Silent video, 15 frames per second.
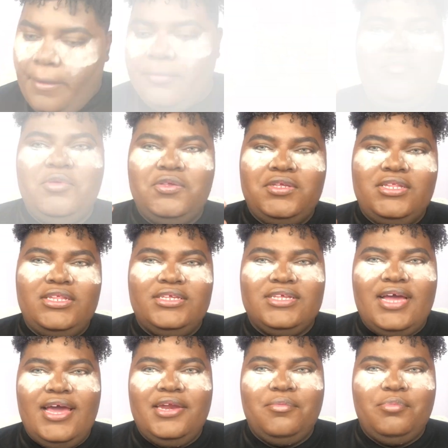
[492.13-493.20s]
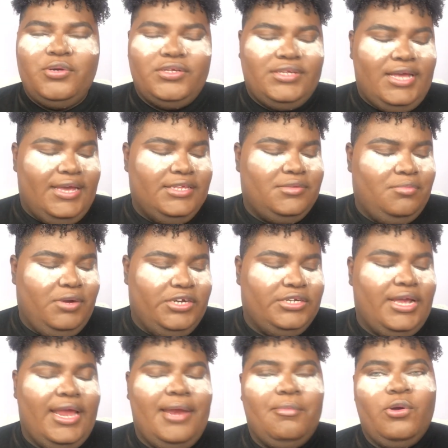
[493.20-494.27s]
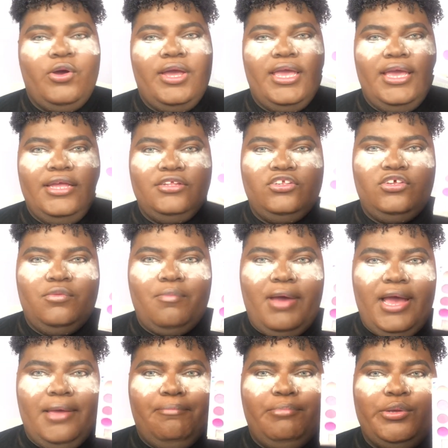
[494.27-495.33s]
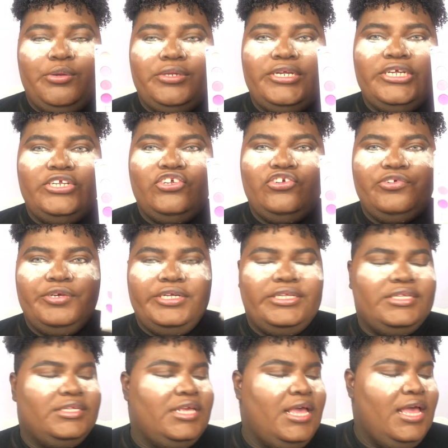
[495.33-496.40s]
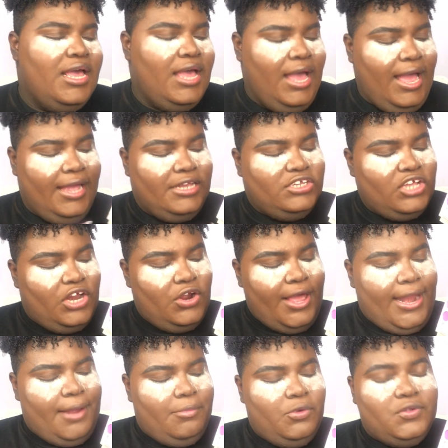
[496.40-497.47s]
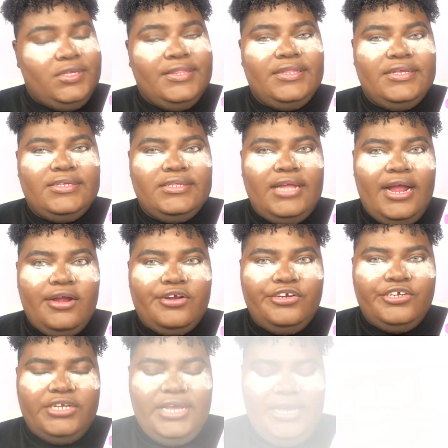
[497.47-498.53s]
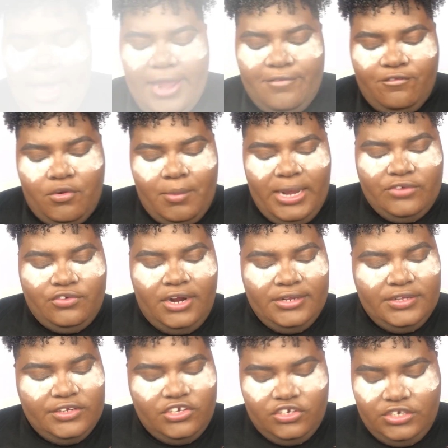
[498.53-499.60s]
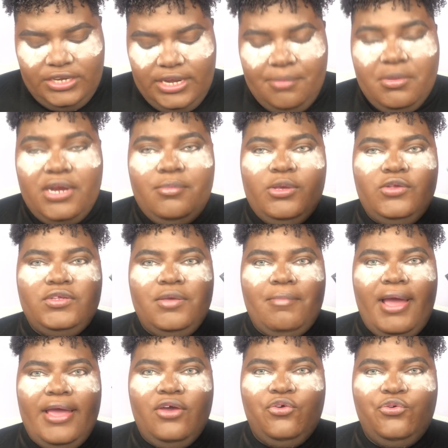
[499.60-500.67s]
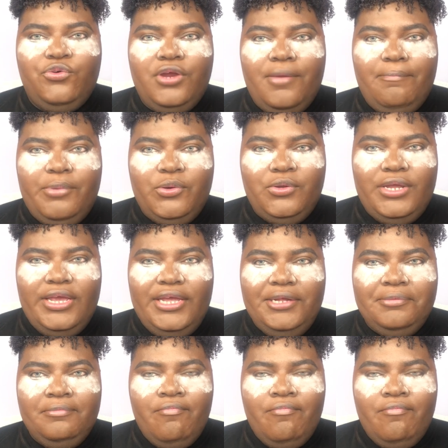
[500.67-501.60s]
I'm using this kind of precise brush, and I'm going into my Beauty Treats eyeshadow, and I'm using this darker shade. And for my transition shade, I'm going to be using my Huda Beauty